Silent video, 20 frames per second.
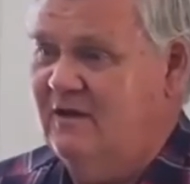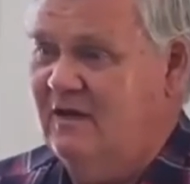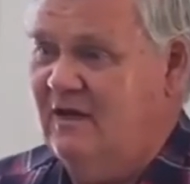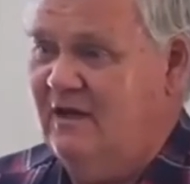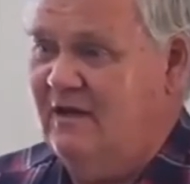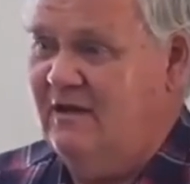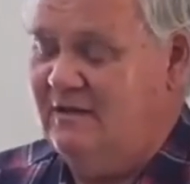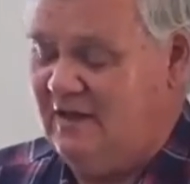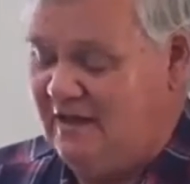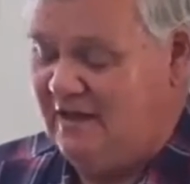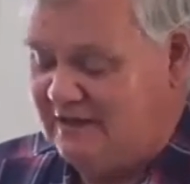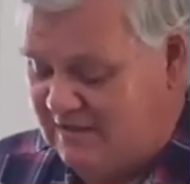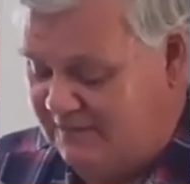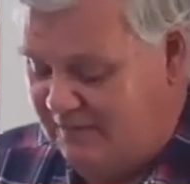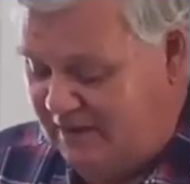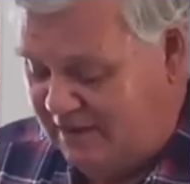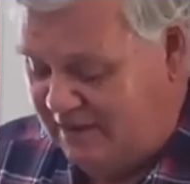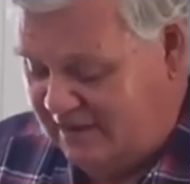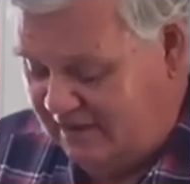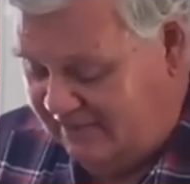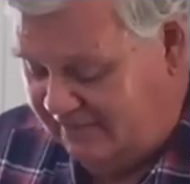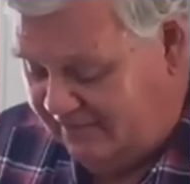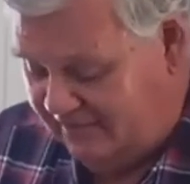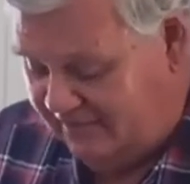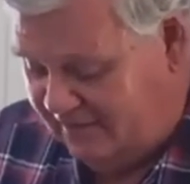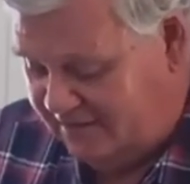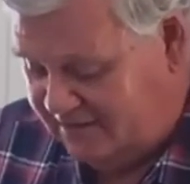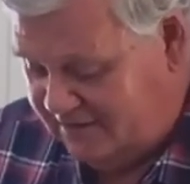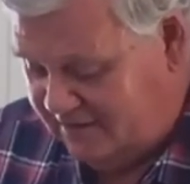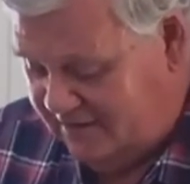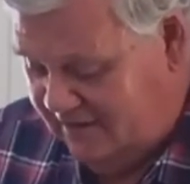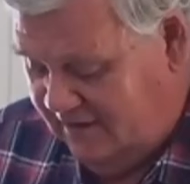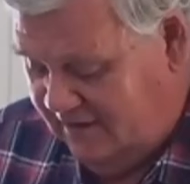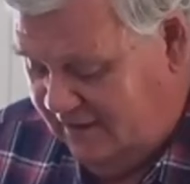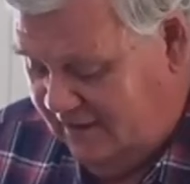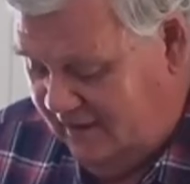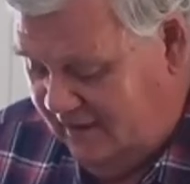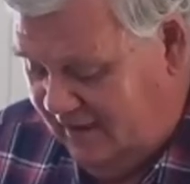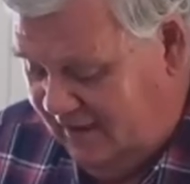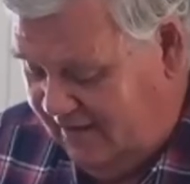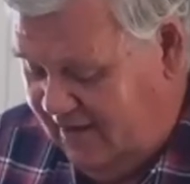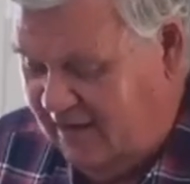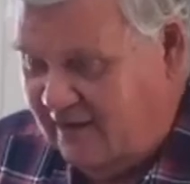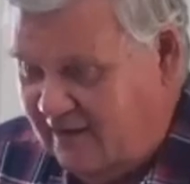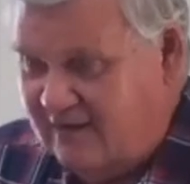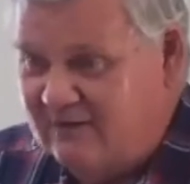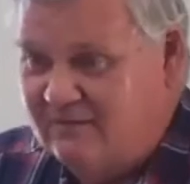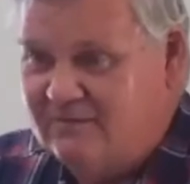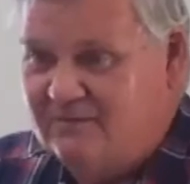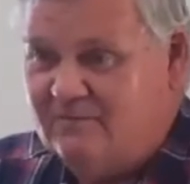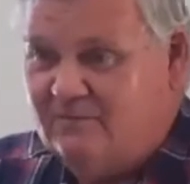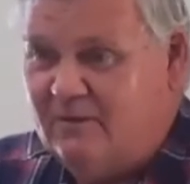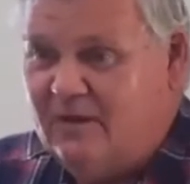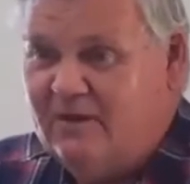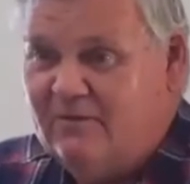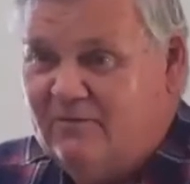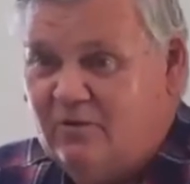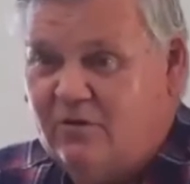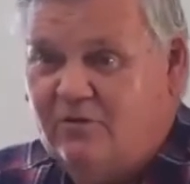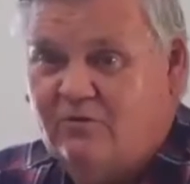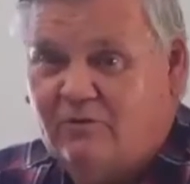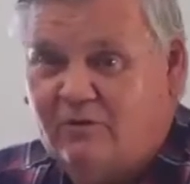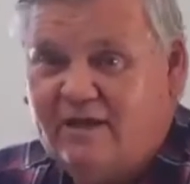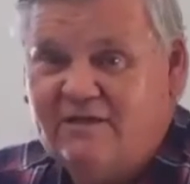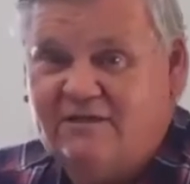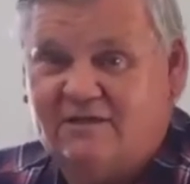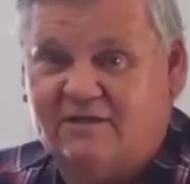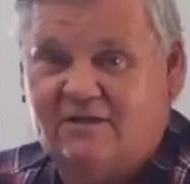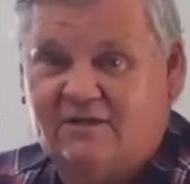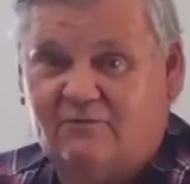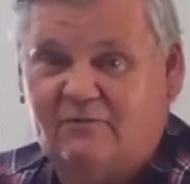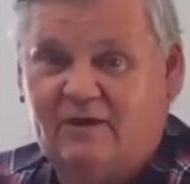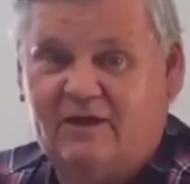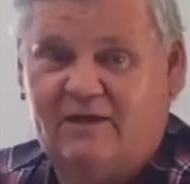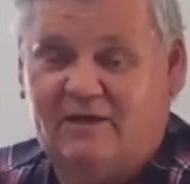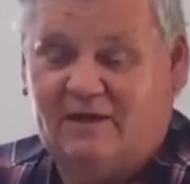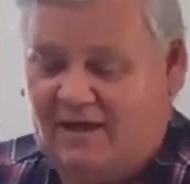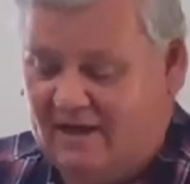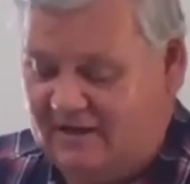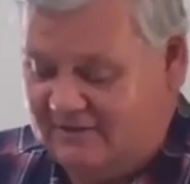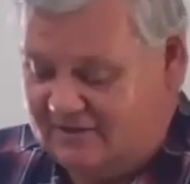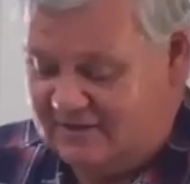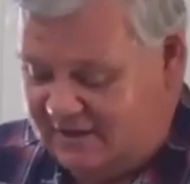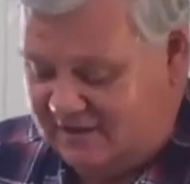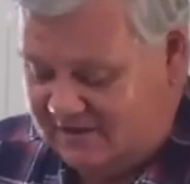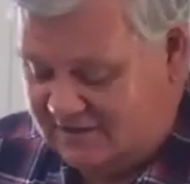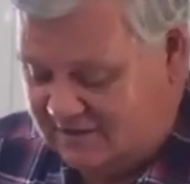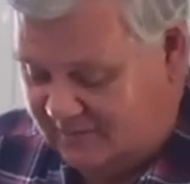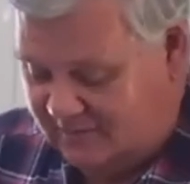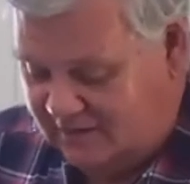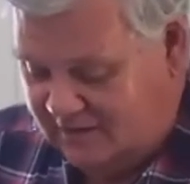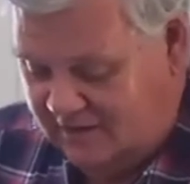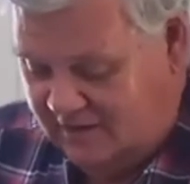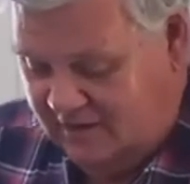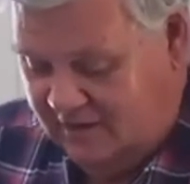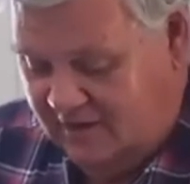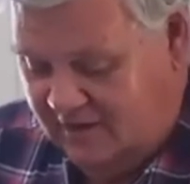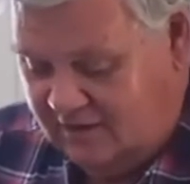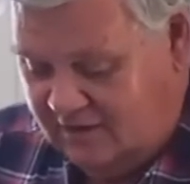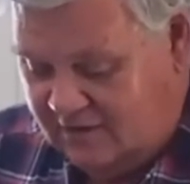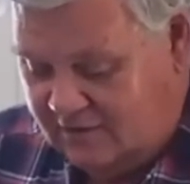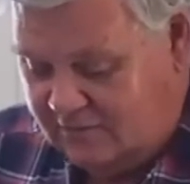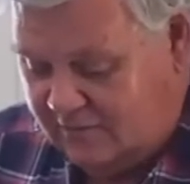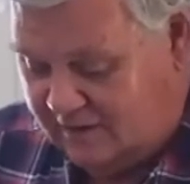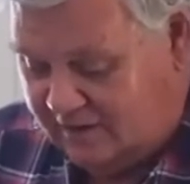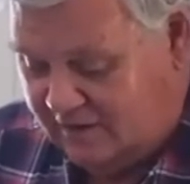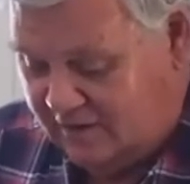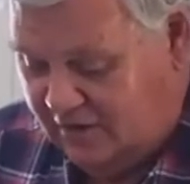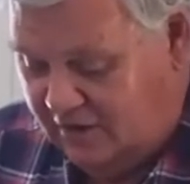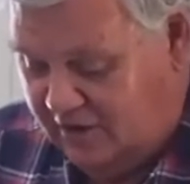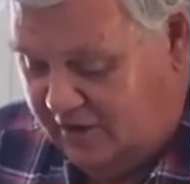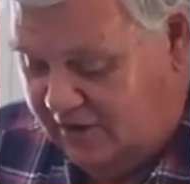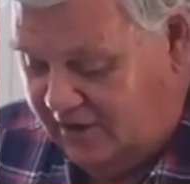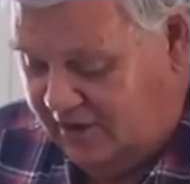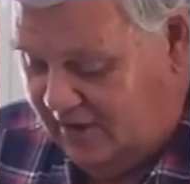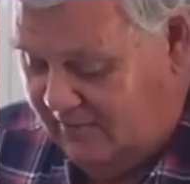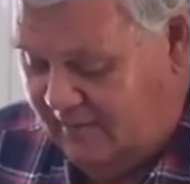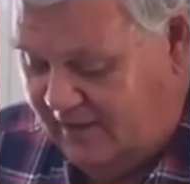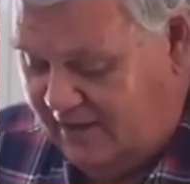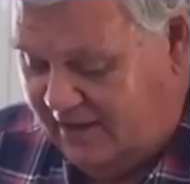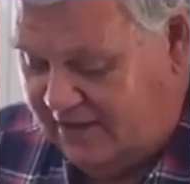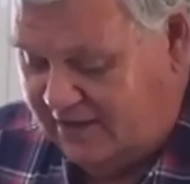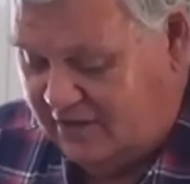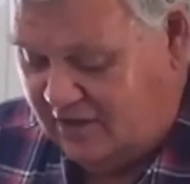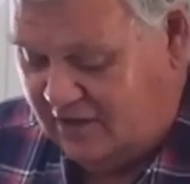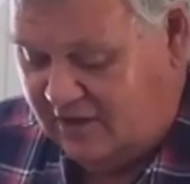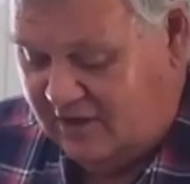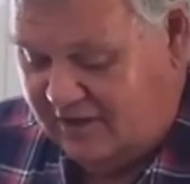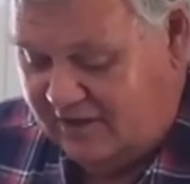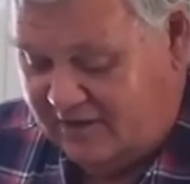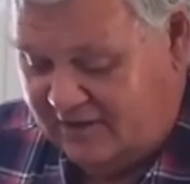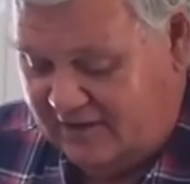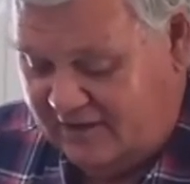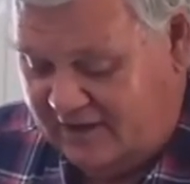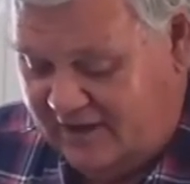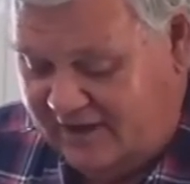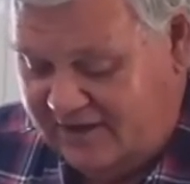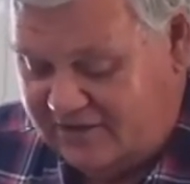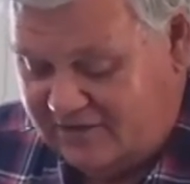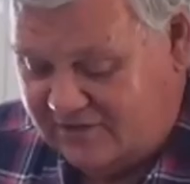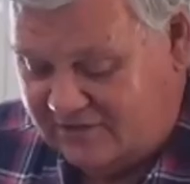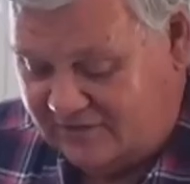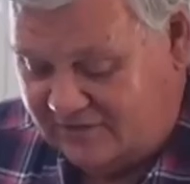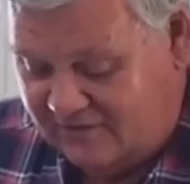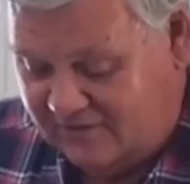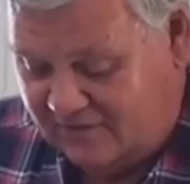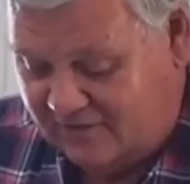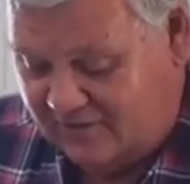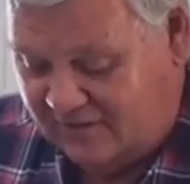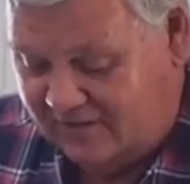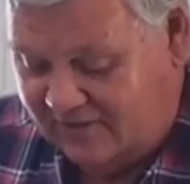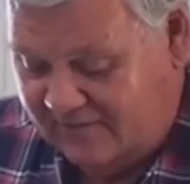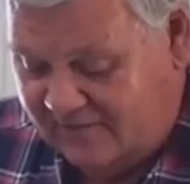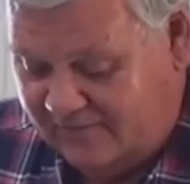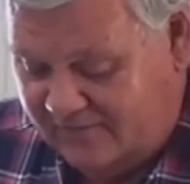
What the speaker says: And that's a big difference. And that one good reason to read the Old Testament, because we can learn about God and the nature of God.